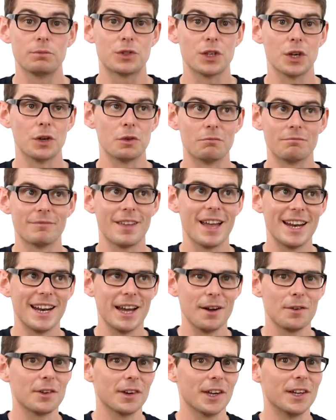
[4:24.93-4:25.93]
so an
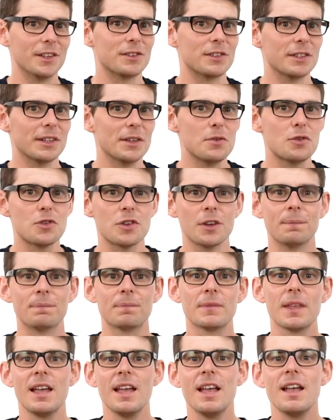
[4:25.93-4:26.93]
alkaline solution,